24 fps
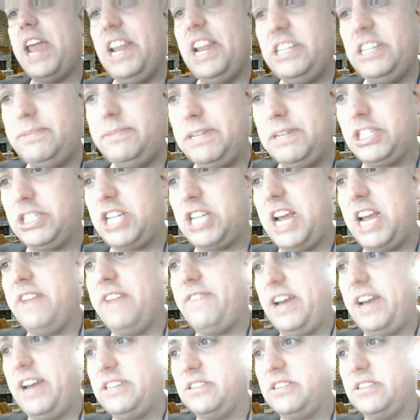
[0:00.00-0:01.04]
I spit Cheyenne
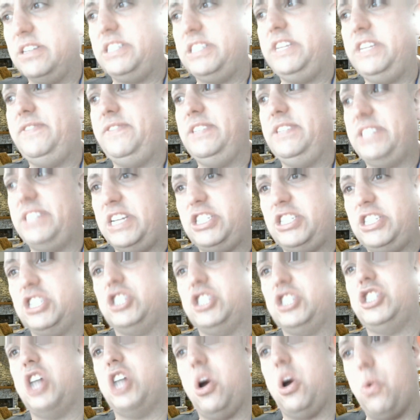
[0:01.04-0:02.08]
Vice on the TV station
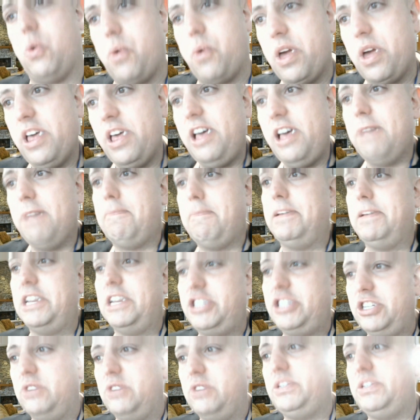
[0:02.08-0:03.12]
show. But did you know